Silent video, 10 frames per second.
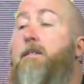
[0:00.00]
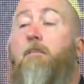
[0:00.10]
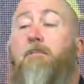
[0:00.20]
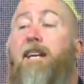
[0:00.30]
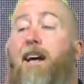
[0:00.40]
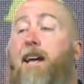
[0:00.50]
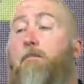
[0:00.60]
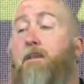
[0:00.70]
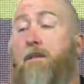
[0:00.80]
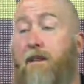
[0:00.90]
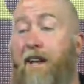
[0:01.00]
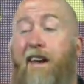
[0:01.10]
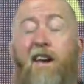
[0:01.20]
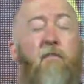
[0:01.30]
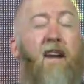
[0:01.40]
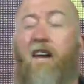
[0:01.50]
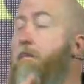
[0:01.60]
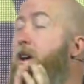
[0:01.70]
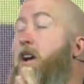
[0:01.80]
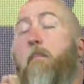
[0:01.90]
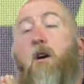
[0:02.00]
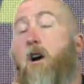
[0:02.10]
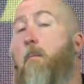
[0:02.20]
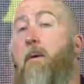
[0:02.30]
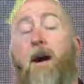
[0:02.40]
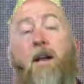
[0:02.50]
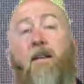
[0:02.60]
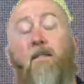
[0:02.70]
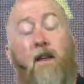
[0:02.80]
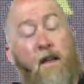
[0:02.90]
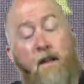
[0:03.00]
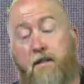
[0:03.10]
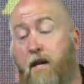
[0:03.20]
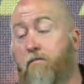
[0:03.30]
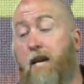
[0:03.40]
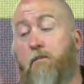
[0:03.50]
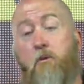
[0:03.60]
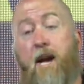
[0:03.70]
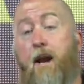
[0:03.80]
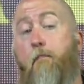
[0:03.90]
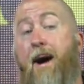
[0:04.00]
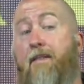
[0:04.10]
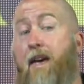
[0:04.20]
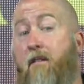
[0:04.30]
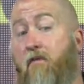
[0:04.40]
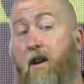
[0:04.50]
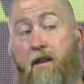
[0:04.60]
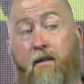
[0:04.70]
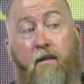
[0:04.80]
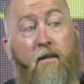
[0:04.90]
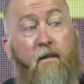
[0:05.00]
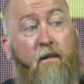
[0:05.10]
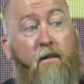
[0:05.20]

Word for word: Sometimes, now hear me, hear, hear my heart behind this. Sometimes you got to buy that friend.